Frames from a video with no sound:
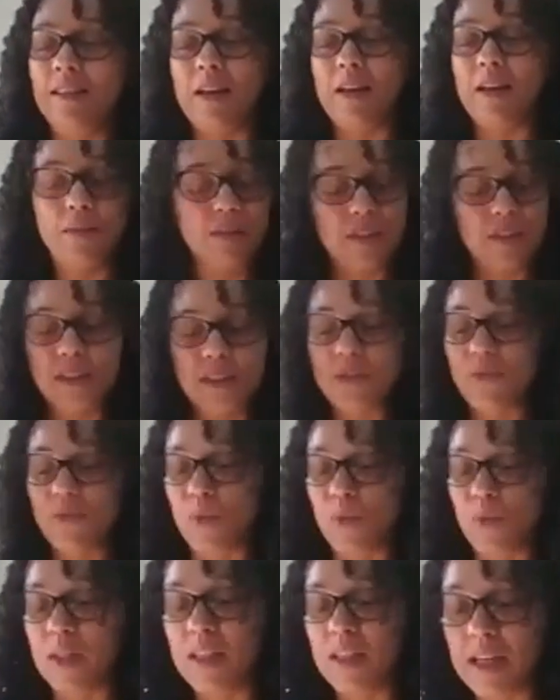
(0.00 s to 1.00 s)
I was just
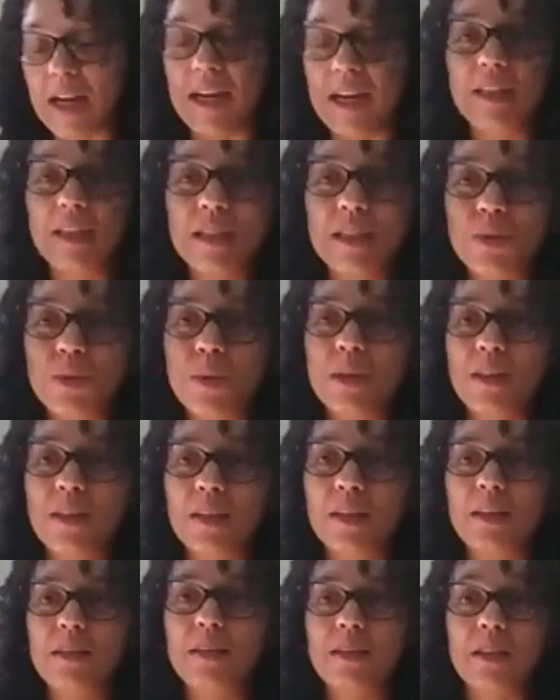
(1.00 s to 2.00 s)
really honest with
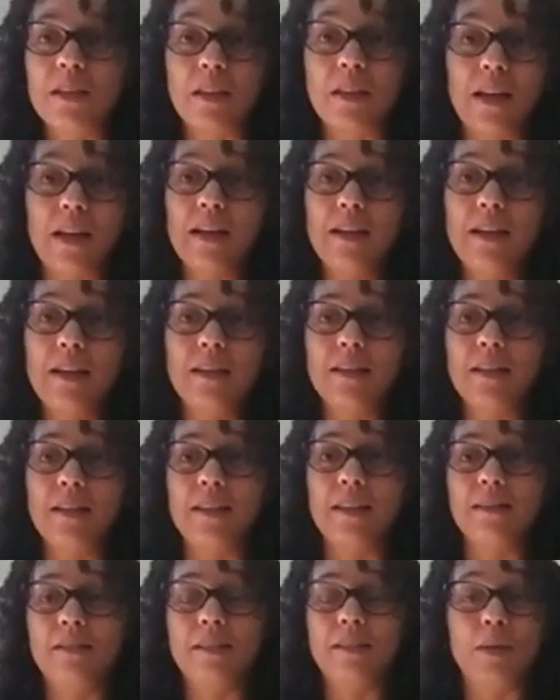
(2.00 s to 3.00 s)
the client
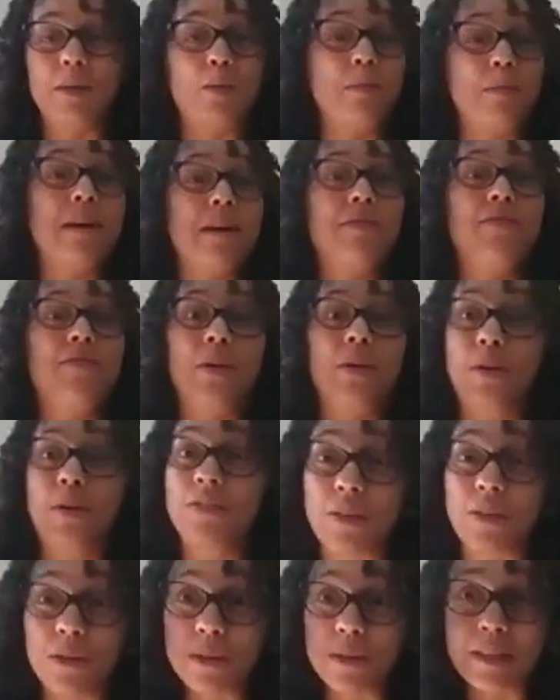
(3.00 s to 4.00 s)
that they were my
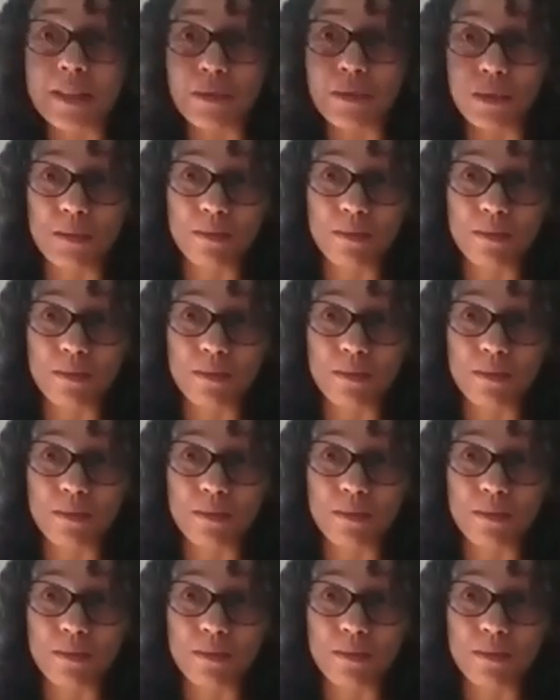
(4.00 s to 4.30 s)
very first,